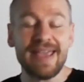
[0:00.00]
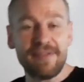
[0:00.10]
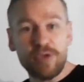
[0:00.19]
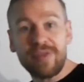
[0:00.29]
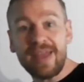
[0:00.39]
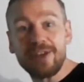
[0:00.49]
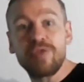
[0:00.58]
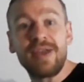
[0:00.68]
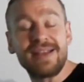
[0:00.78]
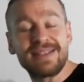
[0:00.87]
Even though they had a
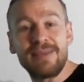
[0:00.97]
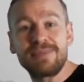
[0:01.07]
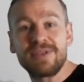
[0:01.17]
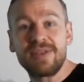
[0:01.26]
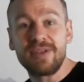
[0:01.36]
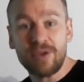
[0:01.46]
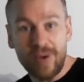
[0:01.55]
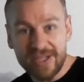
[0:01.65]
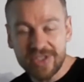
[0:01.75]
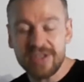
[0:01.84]
great attempt at the
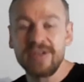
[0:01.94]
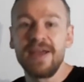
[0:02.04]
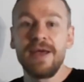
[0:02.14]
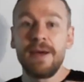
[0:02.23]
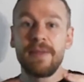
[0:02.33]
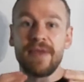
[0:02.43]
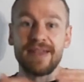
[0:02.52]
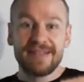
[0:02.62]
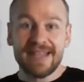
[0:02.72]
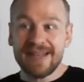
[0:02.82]
question,
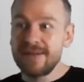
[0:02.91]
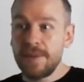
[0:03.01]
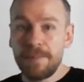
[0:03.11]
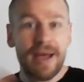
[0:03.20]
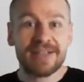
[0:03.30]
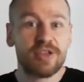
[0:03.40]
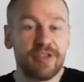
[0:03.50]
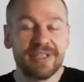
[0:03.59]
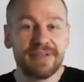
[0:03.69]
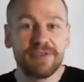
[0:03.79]
they did pass on
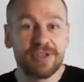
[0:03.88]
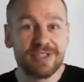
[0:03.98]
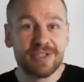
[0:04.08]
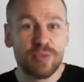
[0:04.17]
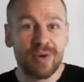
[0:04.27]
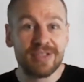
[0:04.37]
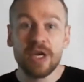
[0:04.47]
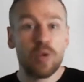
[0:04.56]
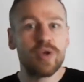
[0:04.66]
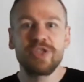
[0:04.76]
the difficulty to someone else,
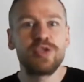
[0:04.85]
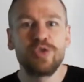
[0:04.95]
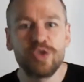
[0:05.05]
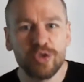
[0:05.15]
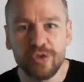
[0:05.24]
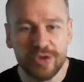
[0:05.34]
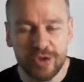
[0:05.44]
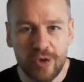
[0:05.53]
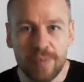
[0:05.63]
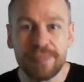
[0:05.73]
which you shouldn't
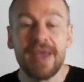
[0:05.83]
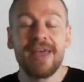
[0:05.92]
do.